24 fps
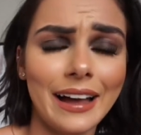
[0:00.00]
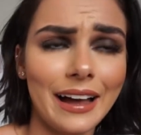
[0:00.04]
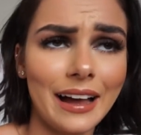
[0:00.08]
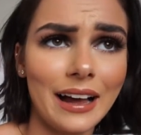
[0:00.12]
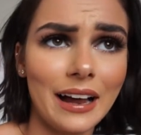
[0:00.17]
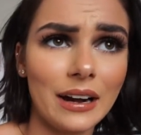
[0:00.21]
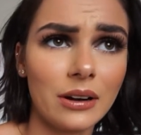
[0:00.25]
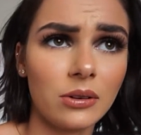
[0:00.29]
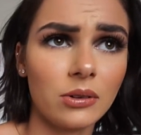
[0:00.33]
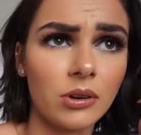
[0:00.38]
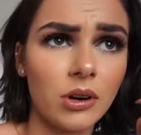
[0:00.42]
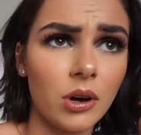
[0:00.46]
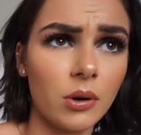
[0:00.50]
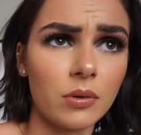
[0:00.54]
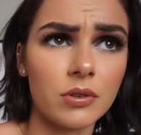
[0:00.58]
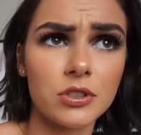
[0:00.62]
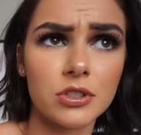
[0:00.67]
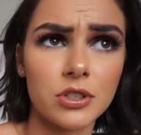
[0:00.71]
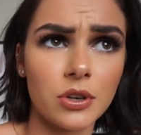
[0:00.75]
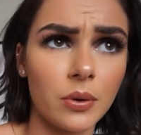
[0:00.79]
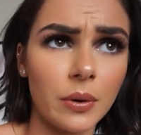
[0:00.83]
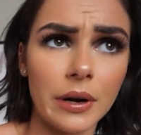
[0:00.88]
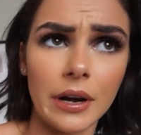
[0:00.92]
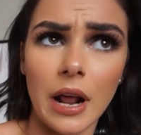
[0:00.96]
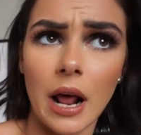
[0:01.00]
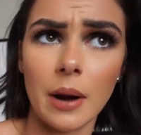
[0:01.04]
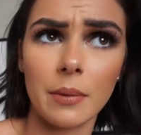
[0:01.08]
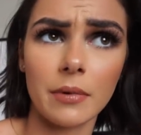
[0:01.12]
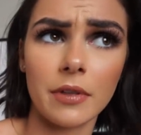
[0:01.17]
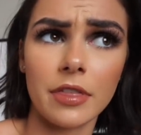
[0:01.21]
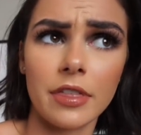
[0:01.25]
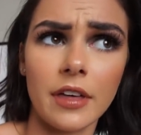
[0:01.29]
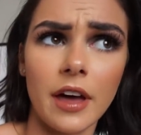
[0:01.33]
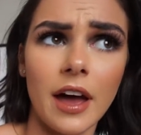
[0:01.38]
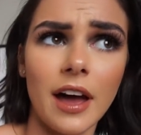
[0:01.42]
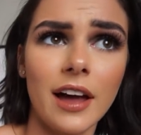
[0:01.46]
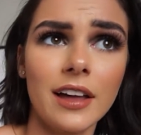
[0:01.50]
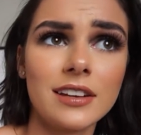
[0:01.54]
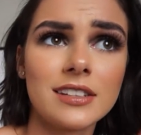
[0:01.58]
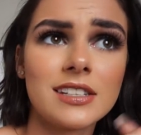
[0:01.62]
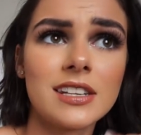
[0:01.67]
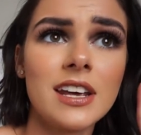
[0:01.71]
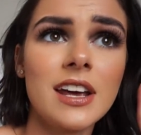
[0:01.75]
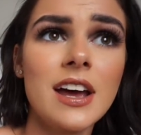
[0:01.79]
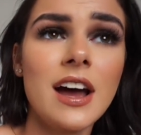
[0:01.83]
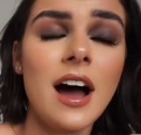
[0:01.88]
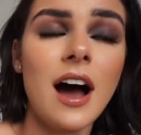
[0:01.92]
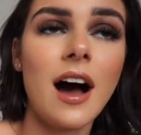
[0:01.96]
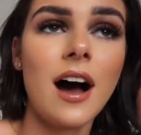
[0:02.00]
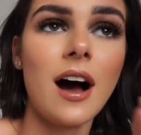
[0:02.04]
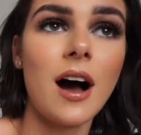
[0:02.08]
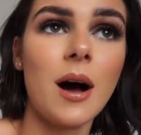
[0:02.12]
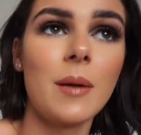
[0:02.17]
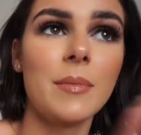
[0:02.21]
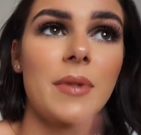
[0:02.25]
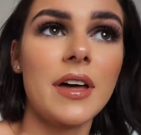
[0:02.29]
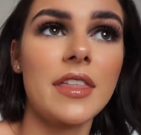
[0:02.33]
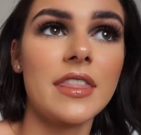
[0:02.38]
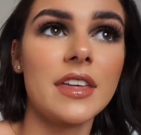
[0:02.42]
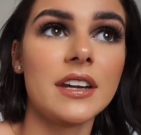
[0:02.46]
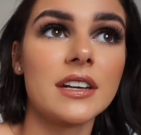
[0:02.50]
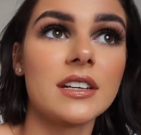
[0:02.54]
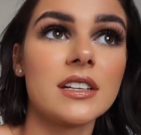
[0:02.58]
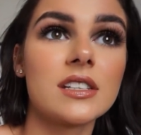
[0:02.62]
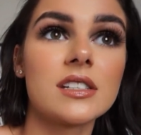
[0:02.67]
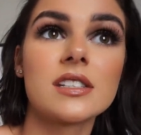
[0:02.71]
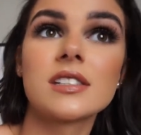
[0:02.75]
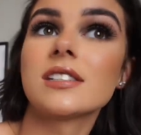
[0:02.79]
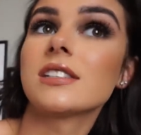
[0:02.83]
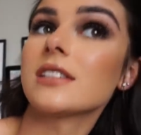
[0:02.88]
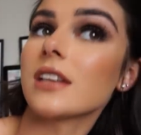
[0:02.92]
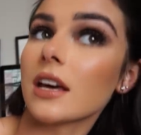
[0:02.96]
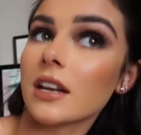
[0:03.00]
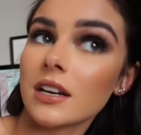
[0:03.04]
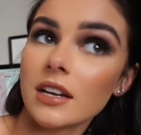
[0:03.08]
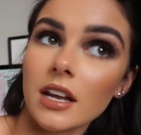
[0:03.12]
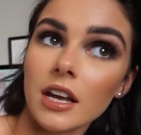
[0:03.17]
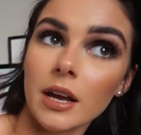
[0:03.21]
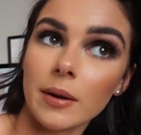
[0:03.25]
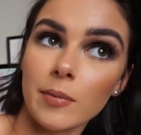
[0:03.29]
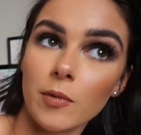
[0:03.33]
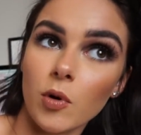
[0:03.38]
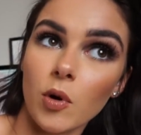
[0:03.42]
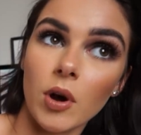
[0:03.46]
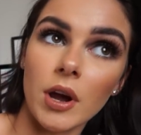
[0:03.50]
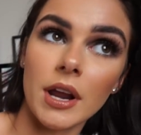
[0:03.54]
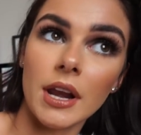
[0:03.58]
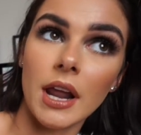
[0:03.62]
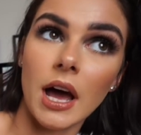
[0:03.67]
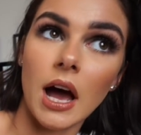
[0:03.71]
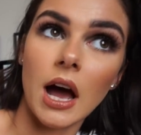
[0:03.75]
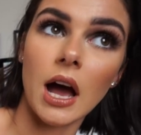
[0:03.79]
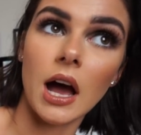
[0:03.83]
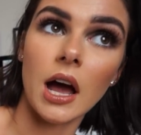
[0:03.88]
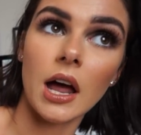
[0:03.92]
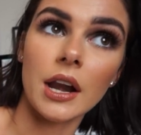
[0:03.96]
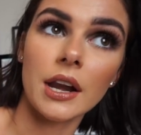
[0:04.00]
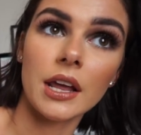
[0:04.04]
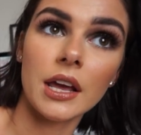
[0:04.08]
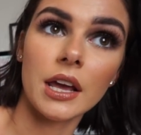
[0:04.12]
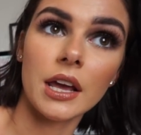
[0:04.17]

I don't know what's going on with that. And then Sunday I'm going on